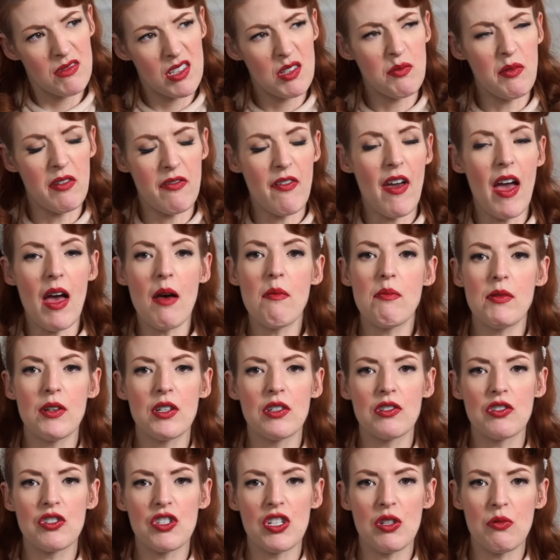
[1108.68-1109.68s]
to be fair
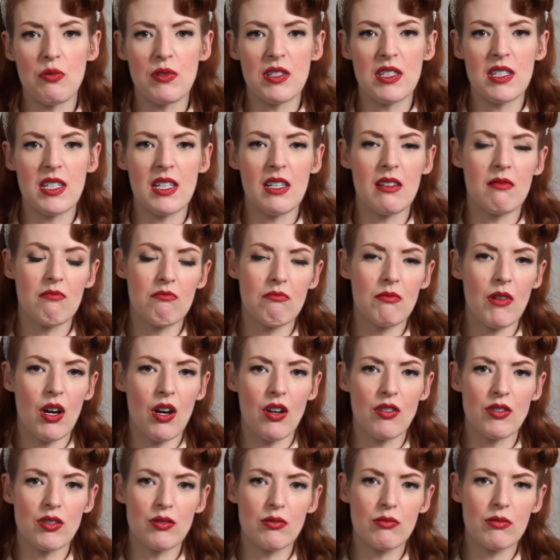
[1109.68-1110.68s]
because she was the
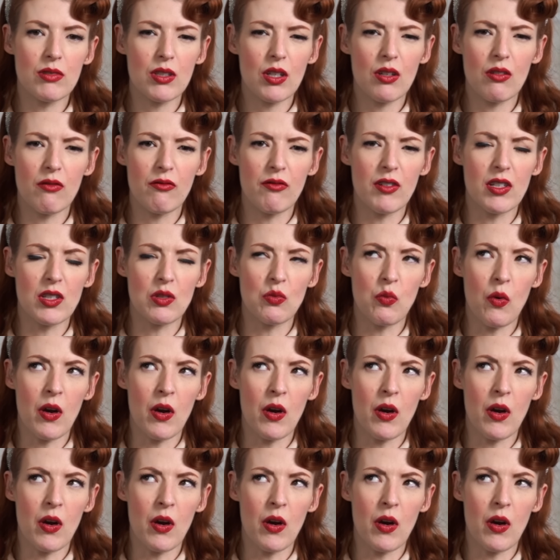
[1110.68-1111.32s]
aunt of his